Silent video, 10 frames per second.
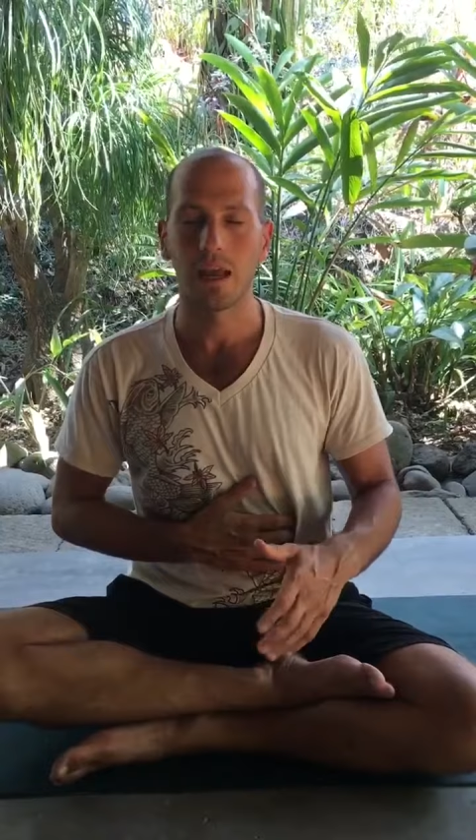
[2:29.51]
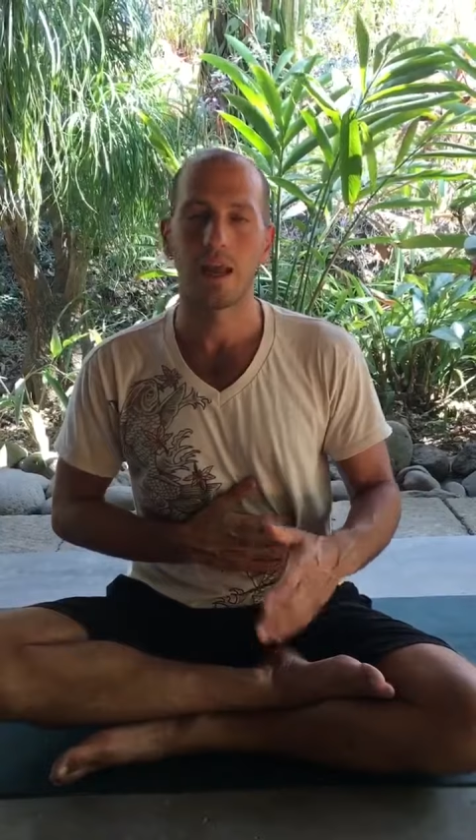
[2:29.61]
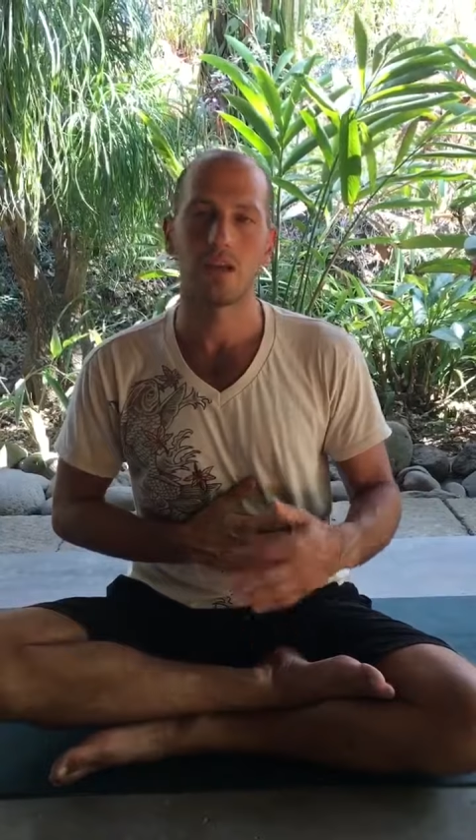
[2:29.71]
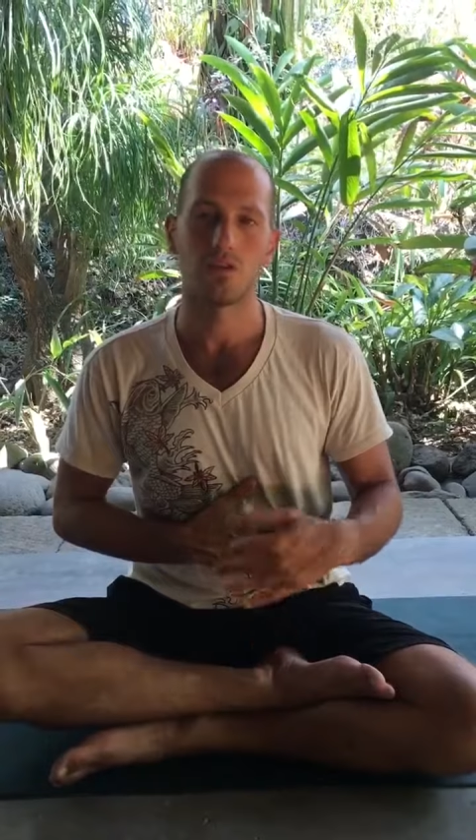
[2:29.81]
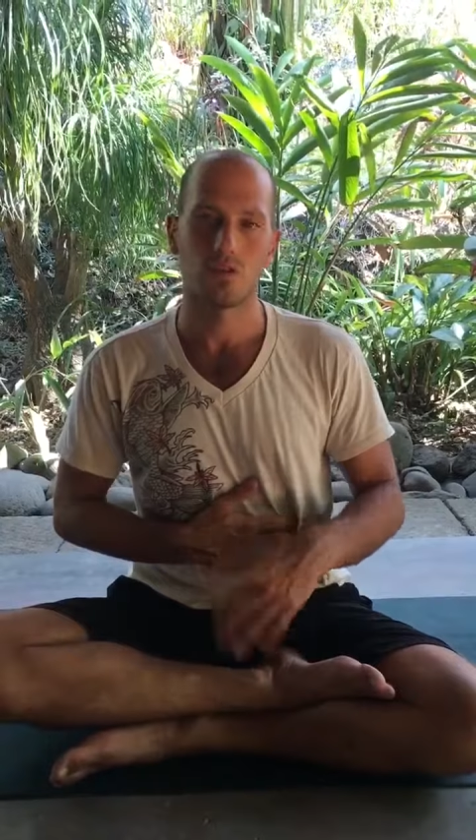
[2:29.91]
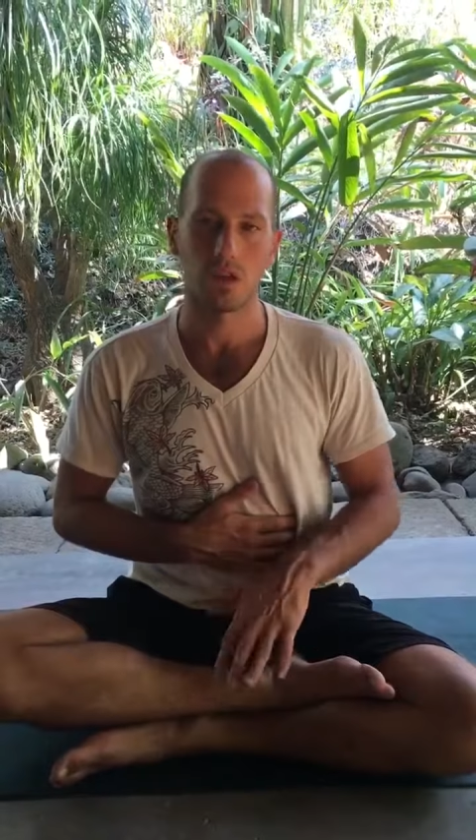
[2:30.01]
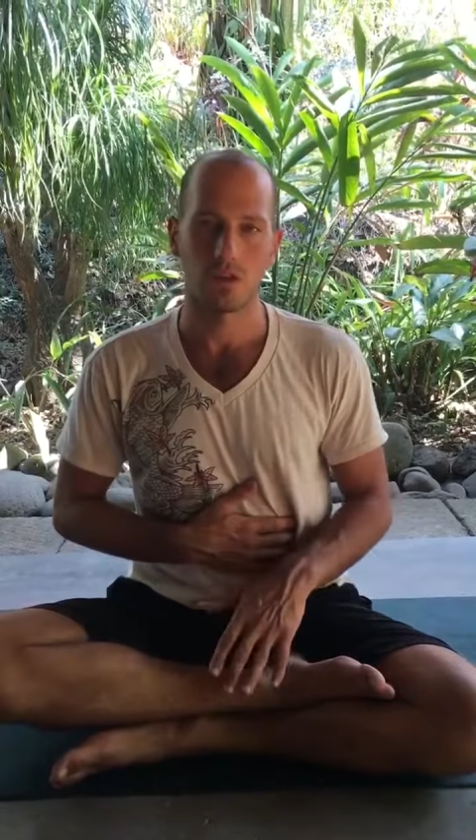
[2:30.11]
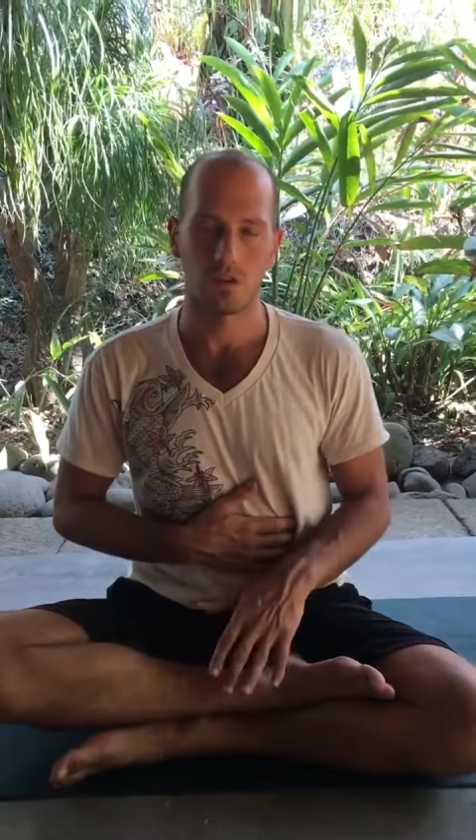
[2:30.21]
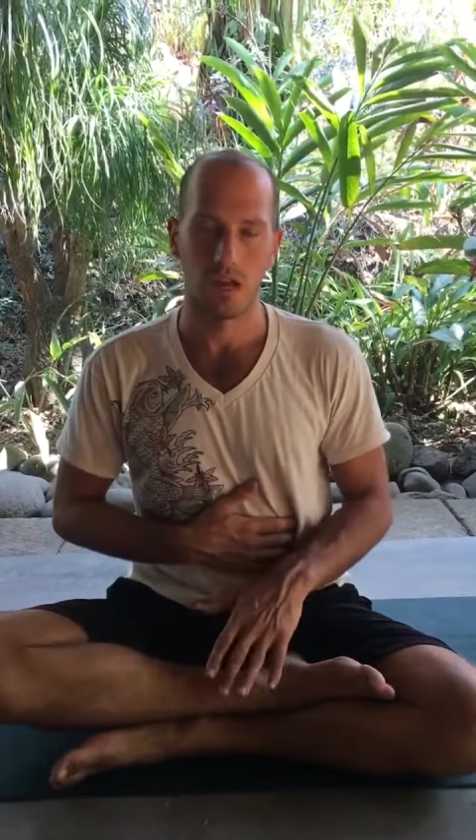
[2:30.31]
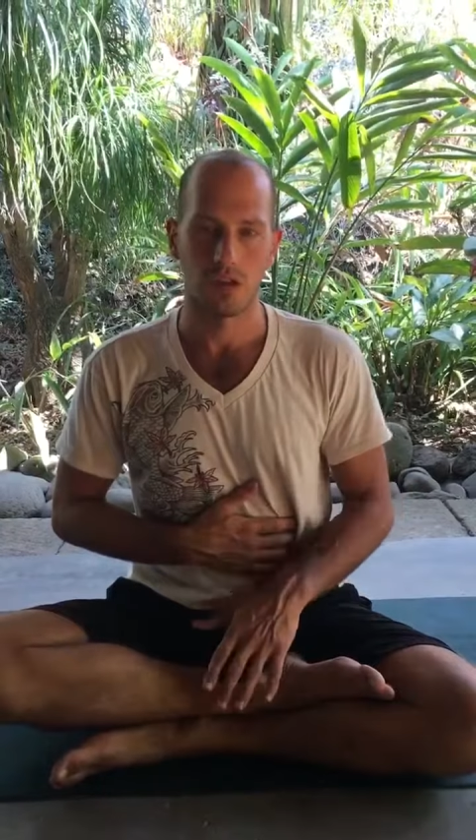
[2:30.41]
any
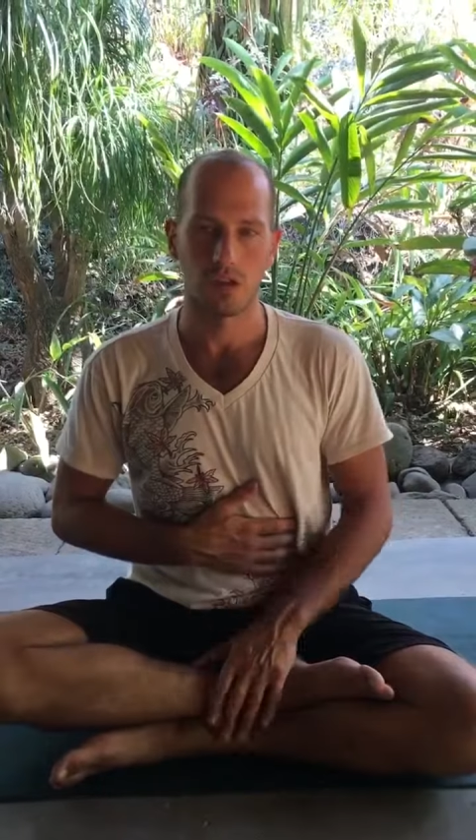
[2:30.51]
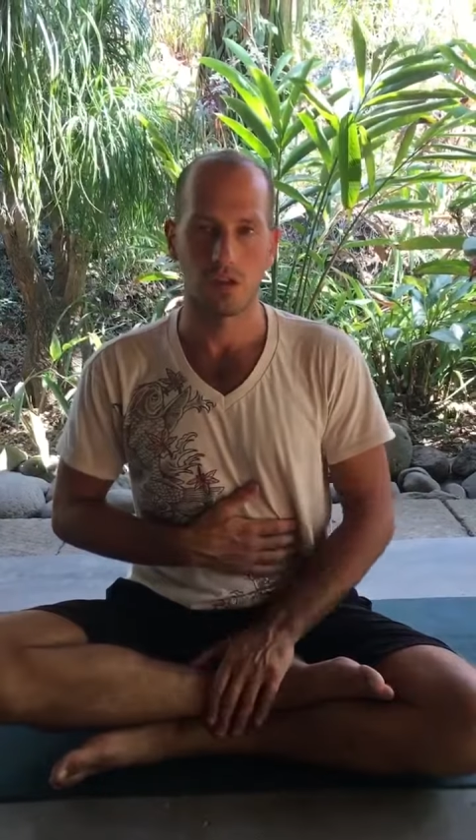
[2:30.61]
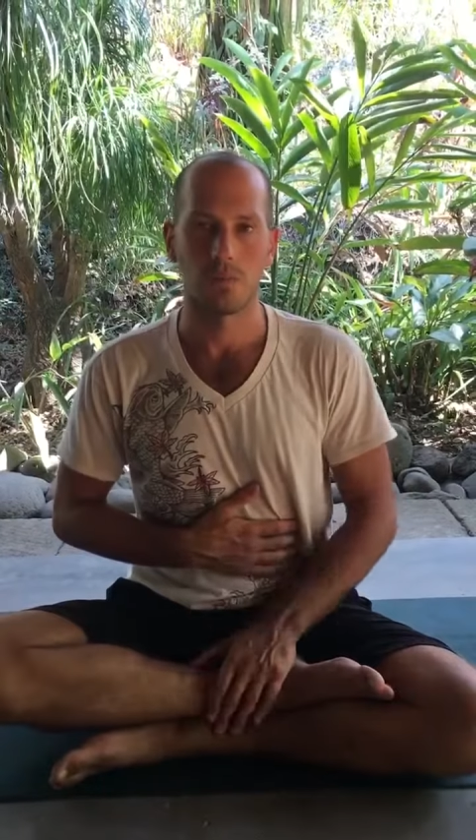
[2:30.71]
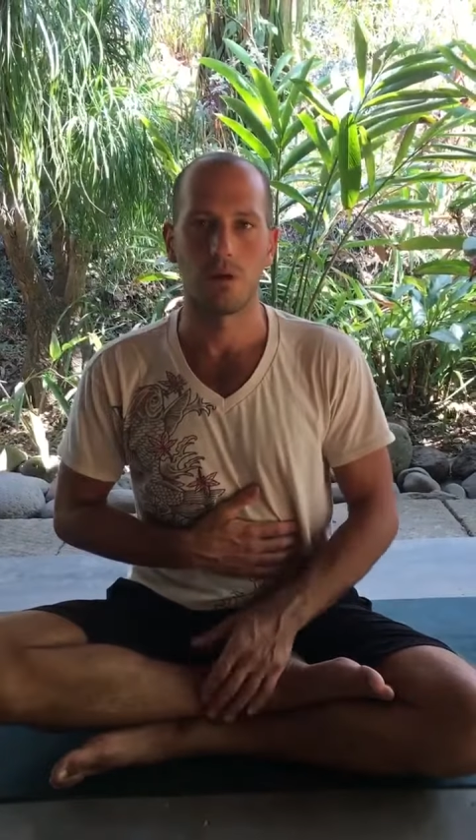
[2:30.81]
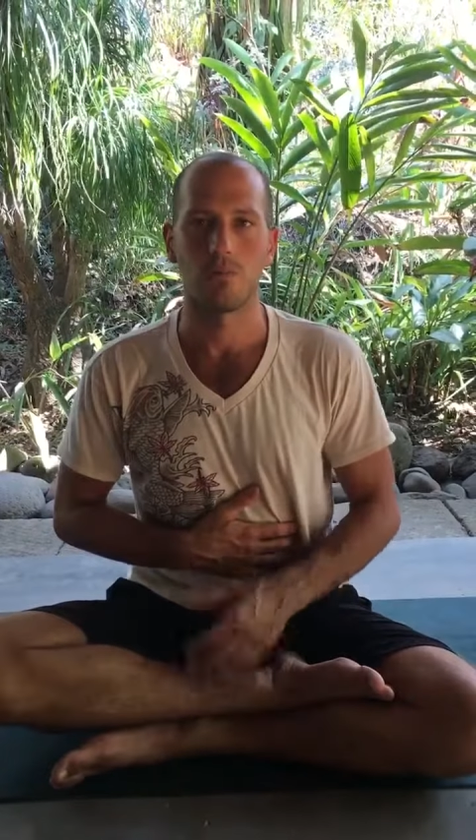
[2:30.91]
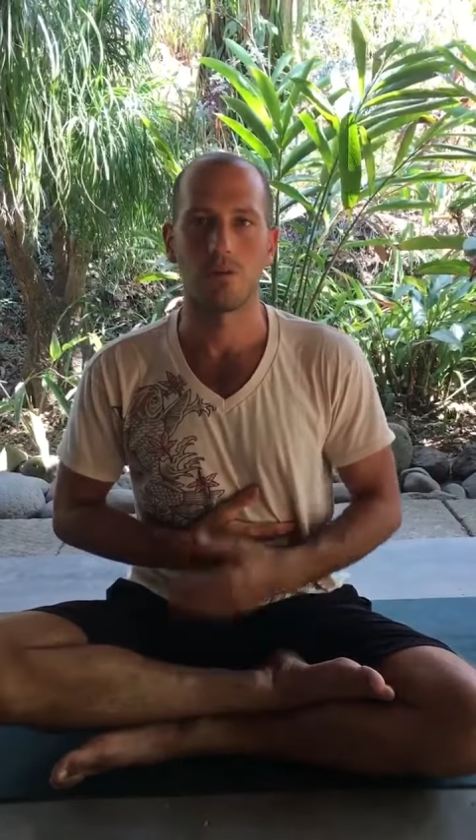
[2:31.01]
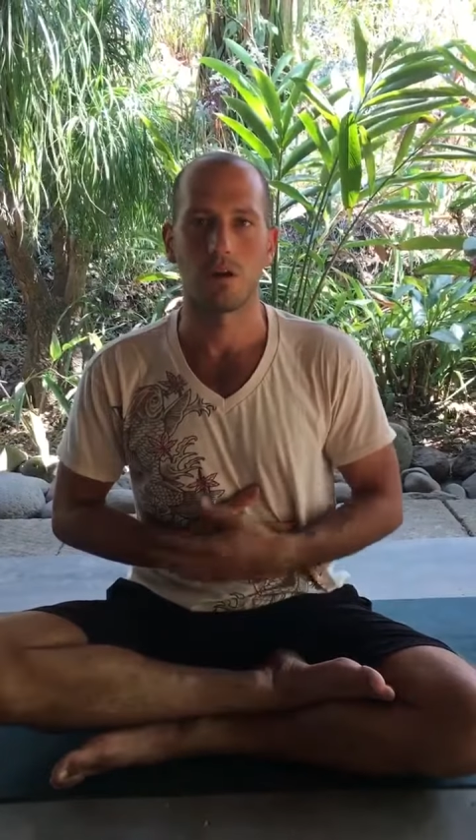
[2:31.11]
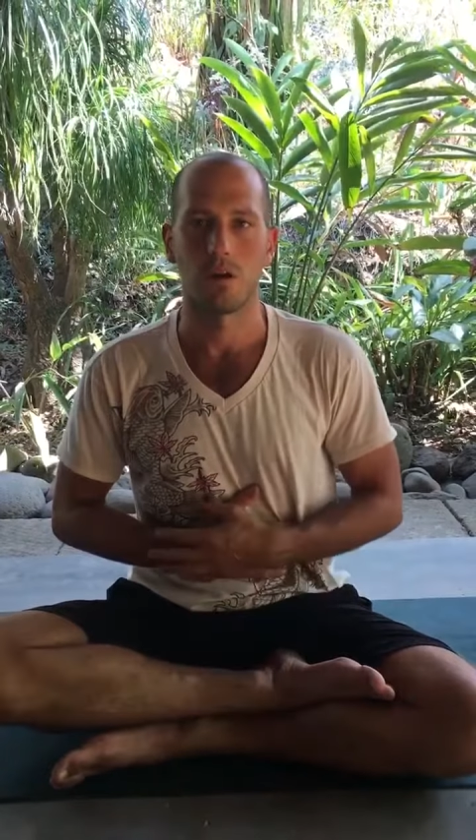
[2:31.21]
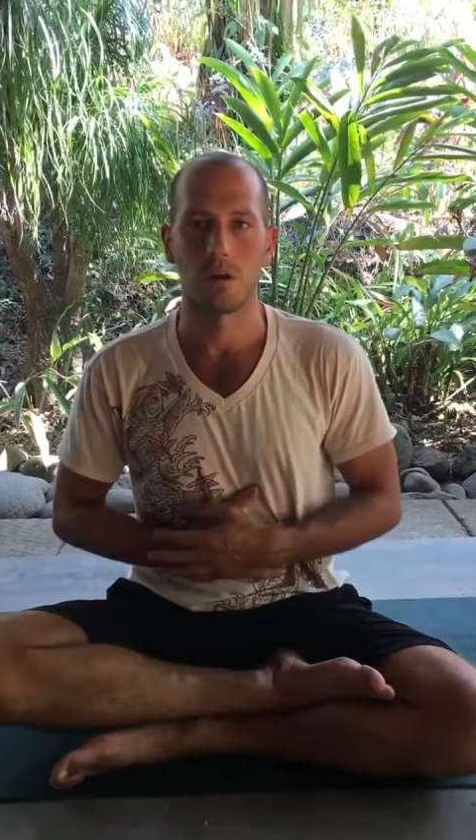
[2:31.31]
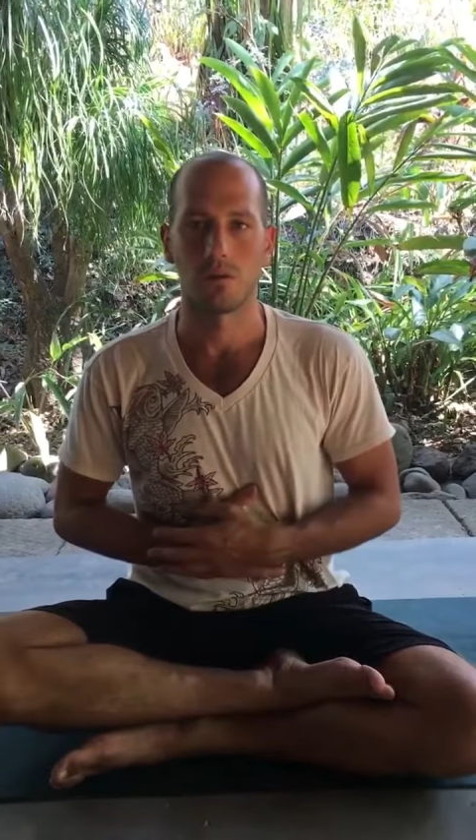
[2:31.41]
stress or tension that you might be
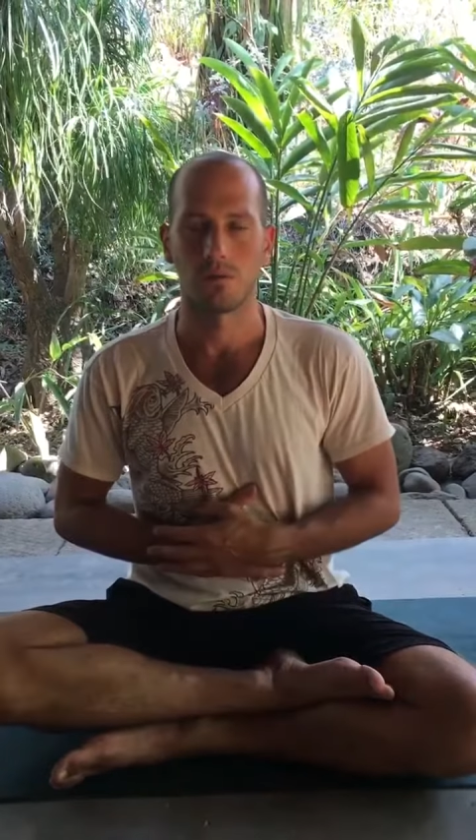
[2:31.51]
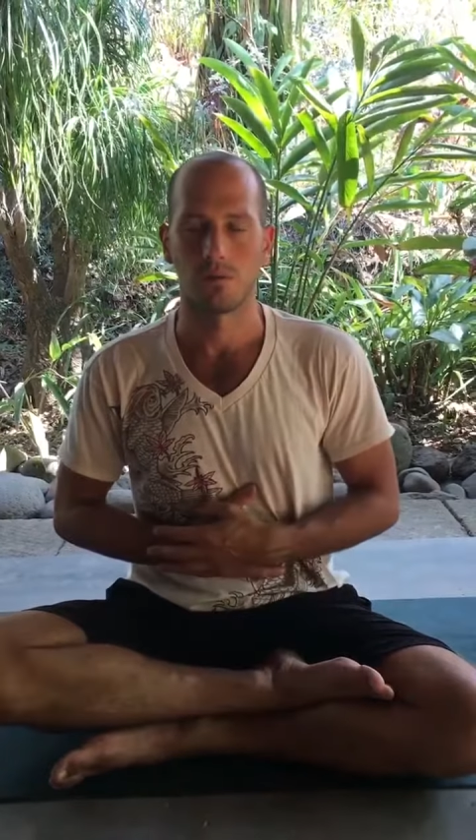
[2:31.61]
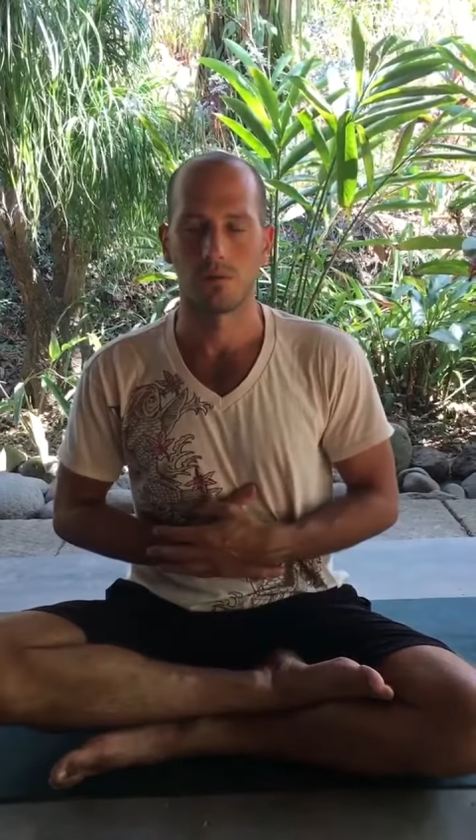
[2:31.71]
carrying.